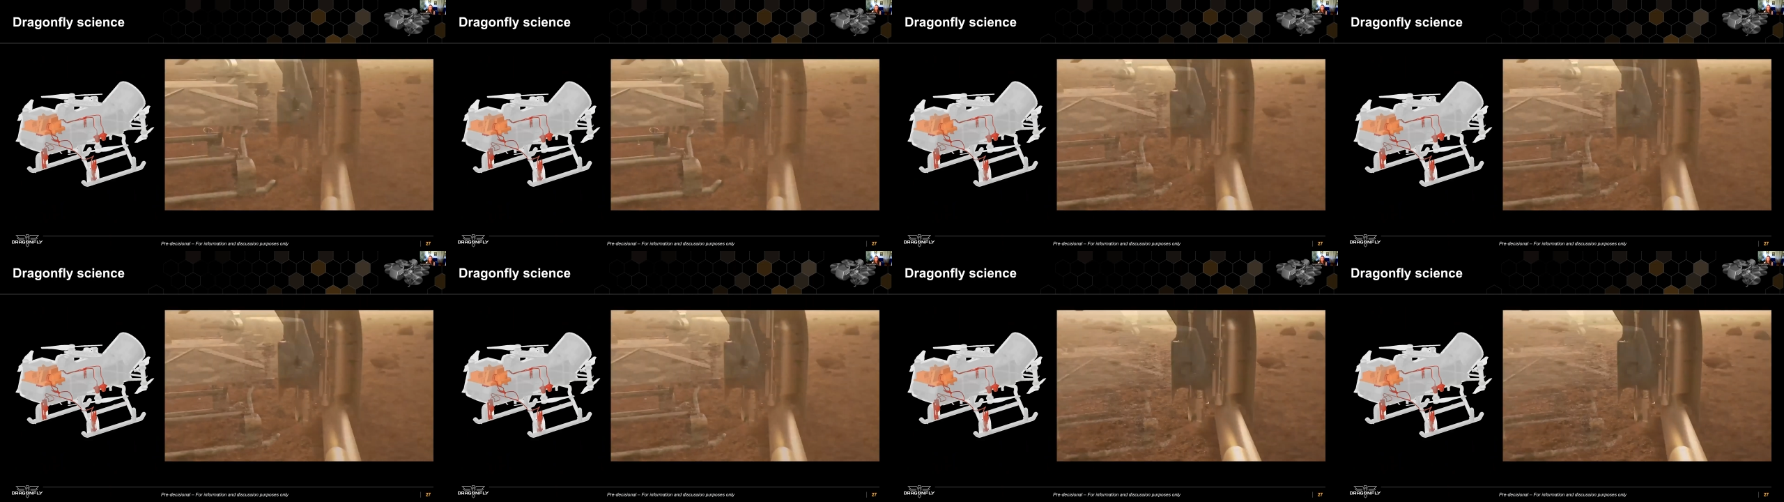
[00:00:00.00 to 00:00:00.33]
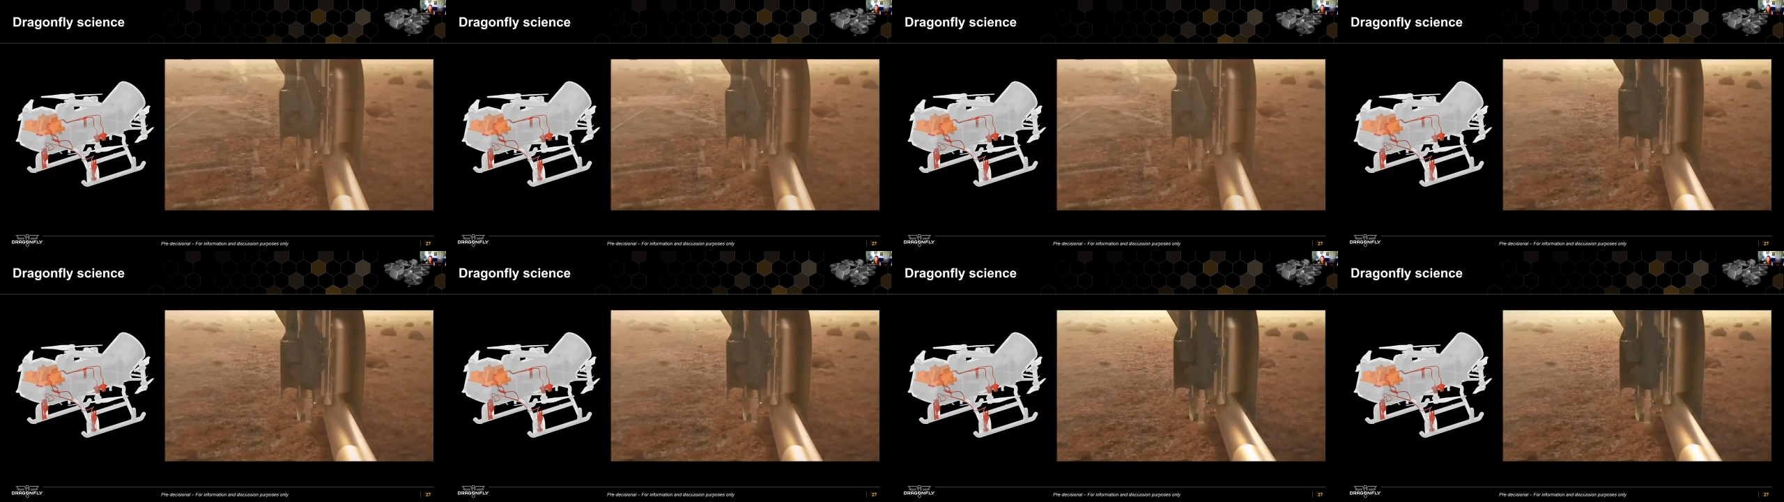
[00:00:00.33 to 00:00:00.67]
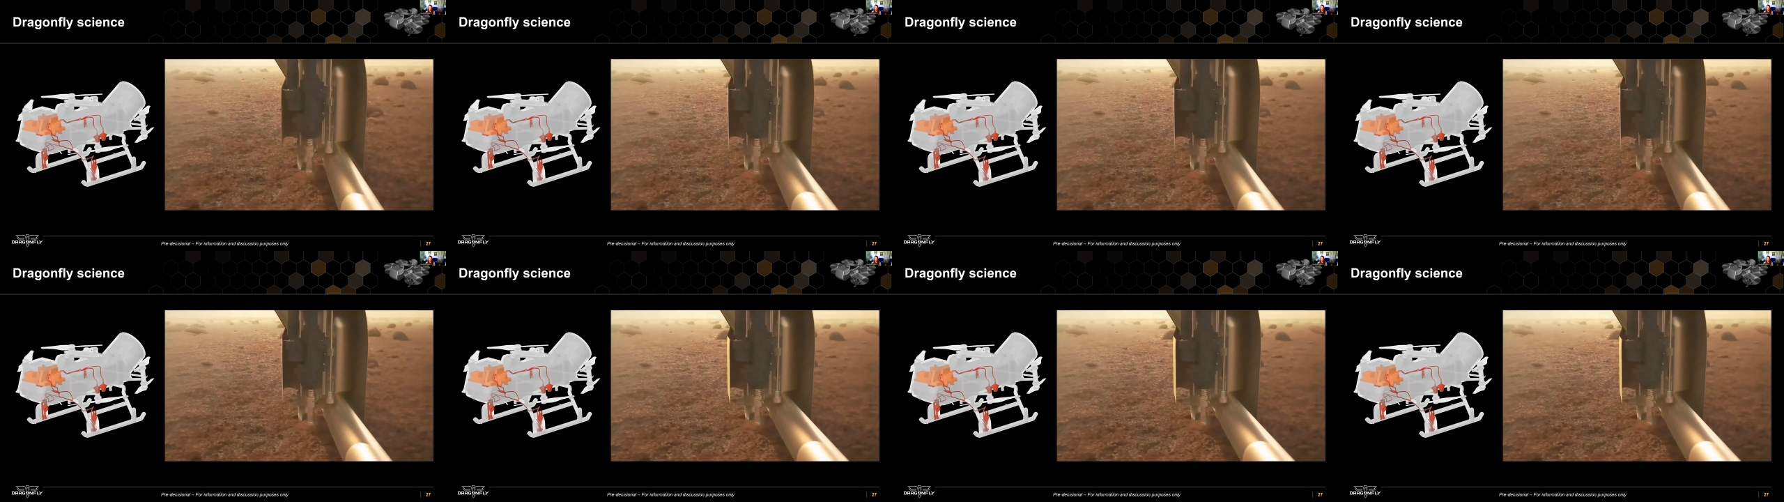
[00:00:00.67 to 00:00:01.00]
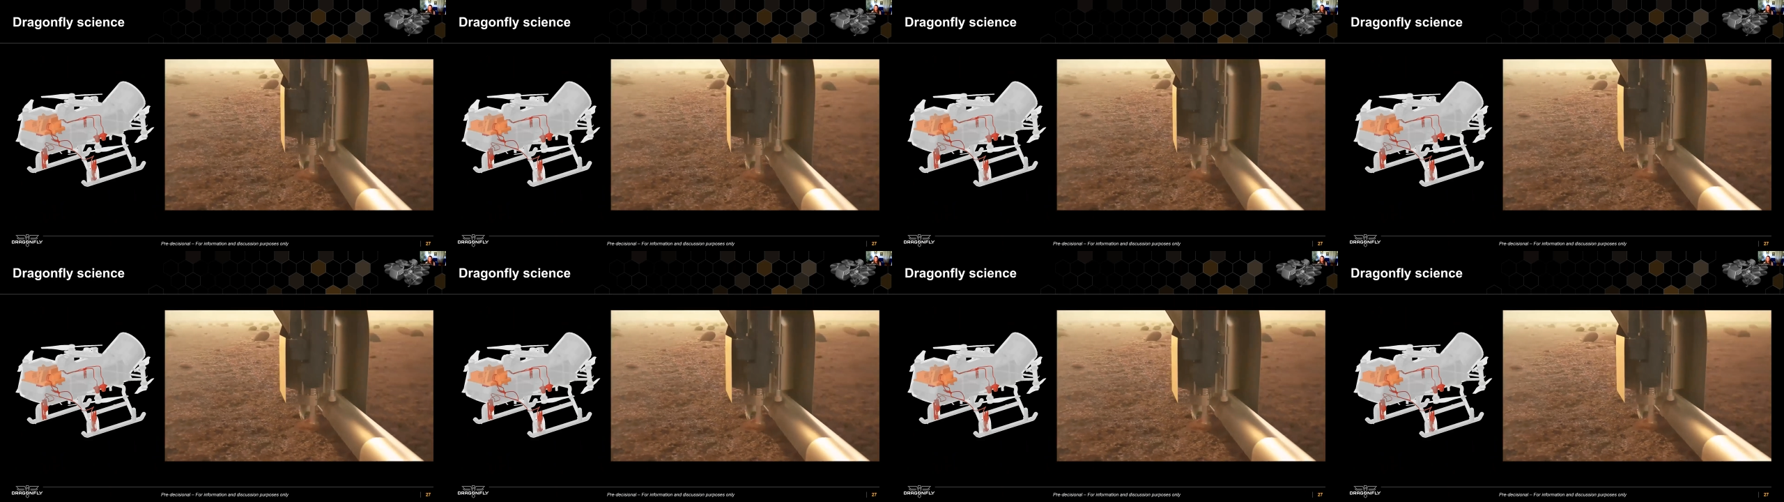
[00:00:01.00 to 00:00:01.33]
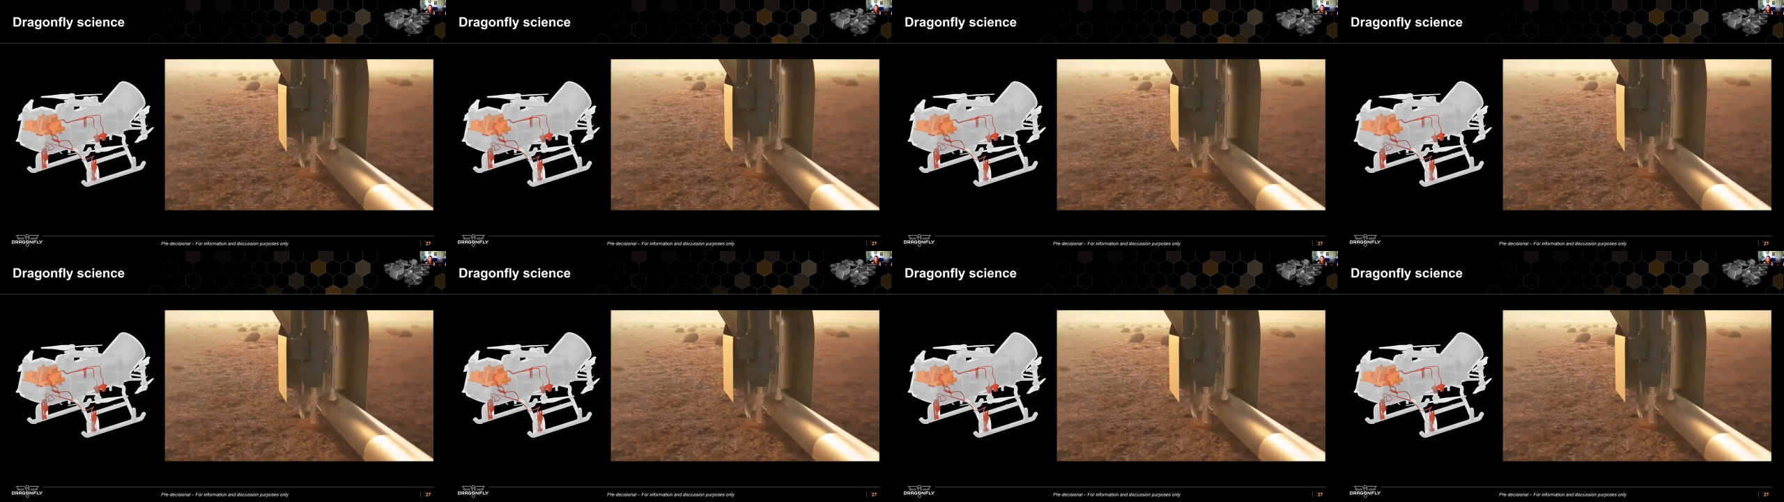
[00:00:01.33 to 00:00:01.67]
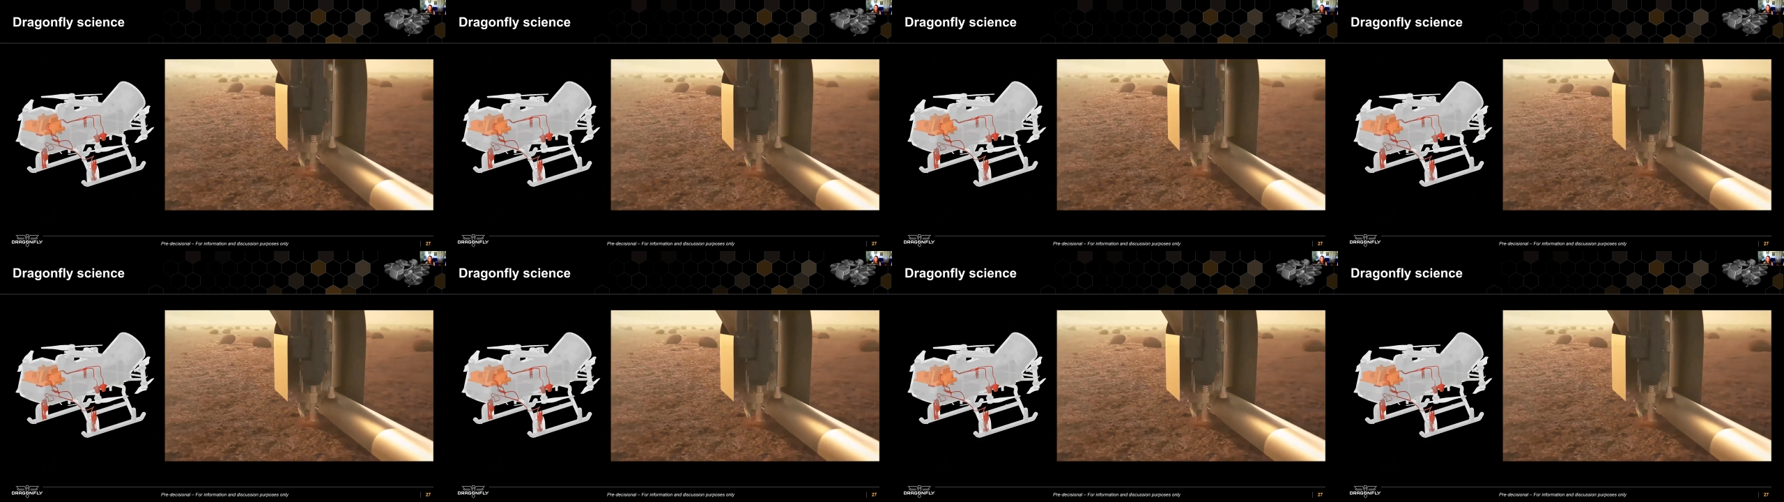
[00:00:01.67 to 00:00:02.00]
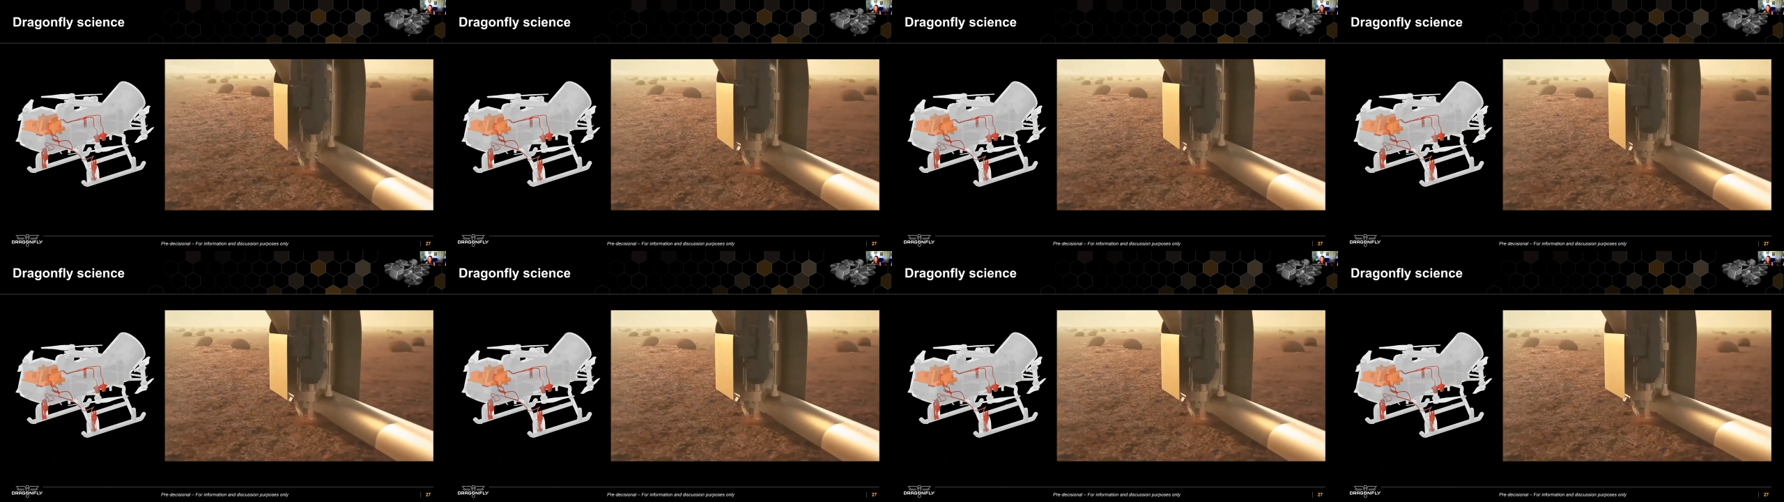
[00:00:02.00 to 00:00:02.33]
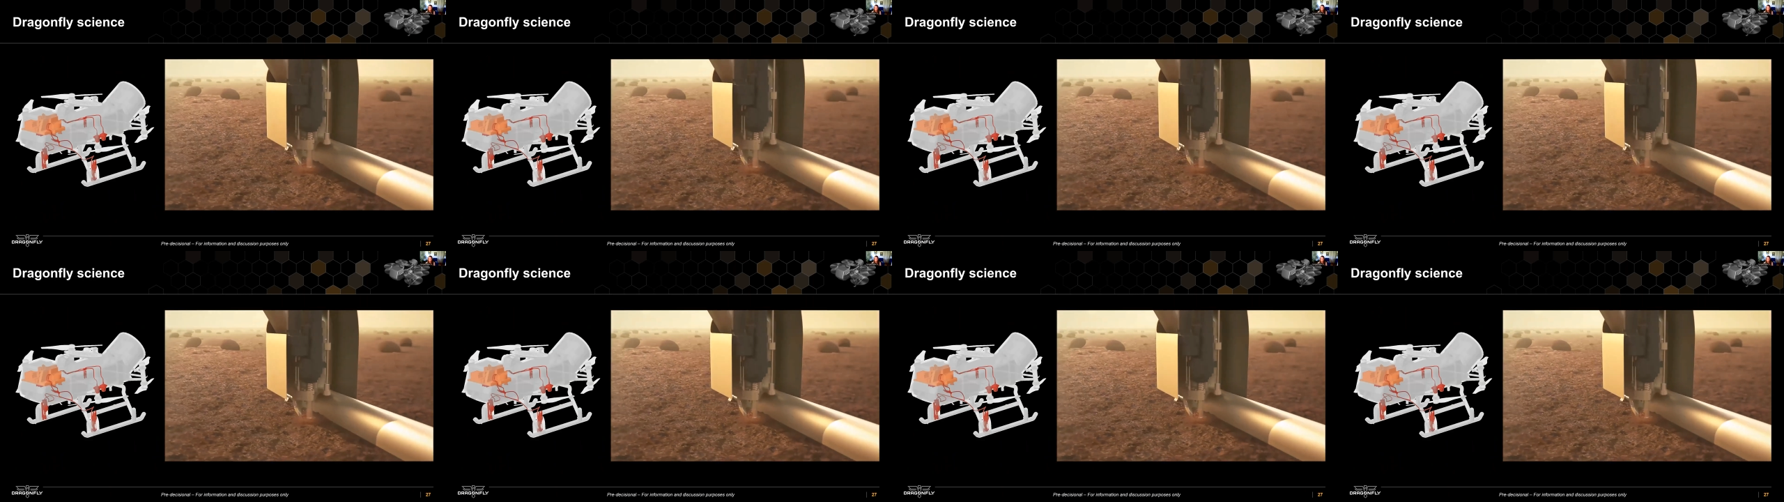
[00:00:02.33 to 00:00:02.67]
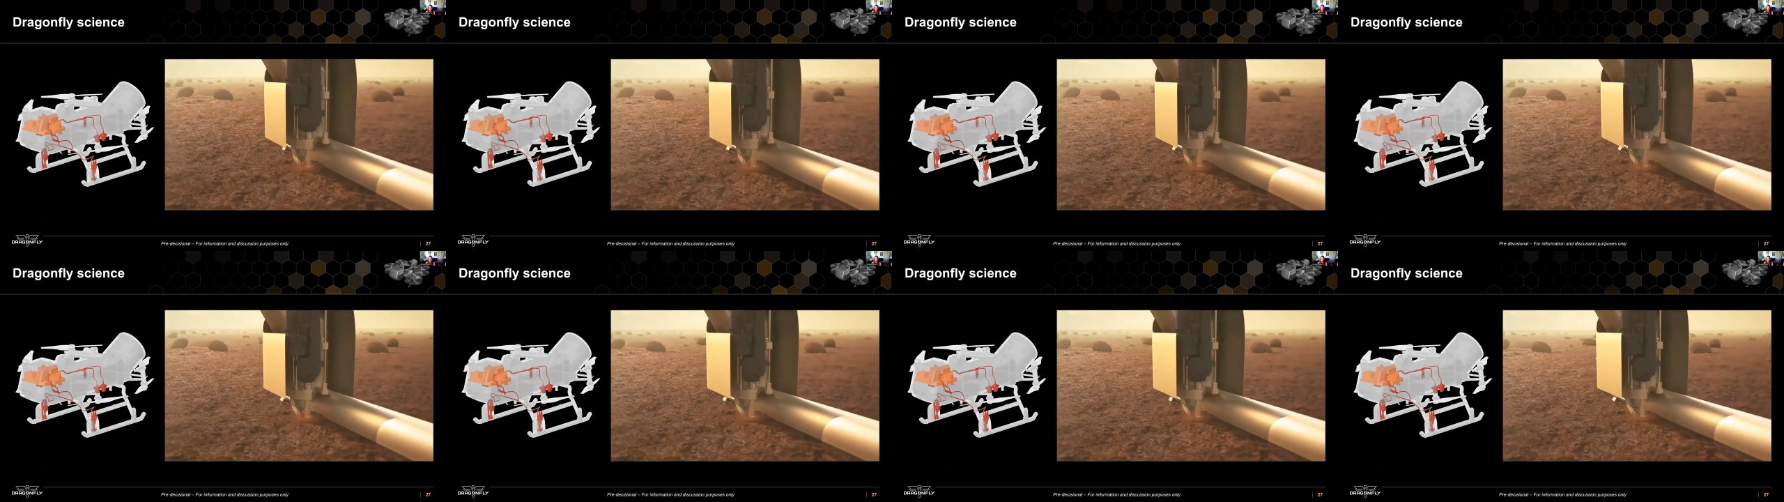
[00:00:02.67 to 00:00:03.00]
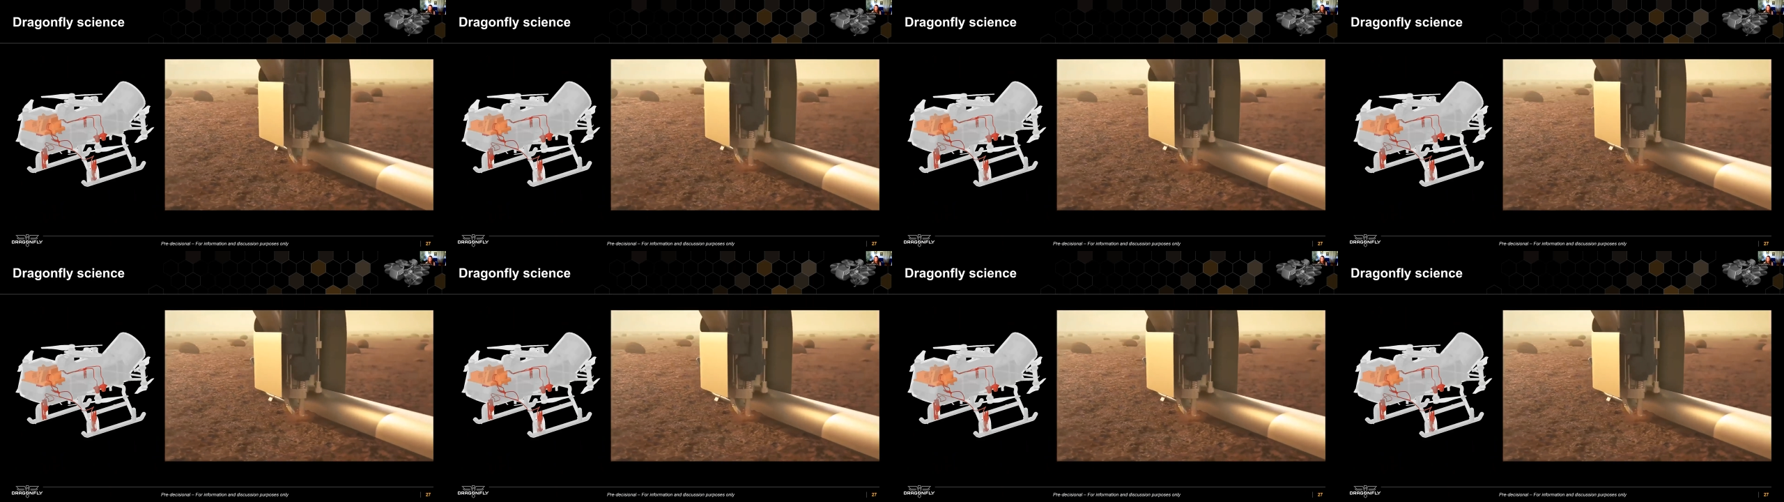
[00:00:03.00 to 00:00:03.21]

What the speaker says: No face is visible, so there are no lips to read.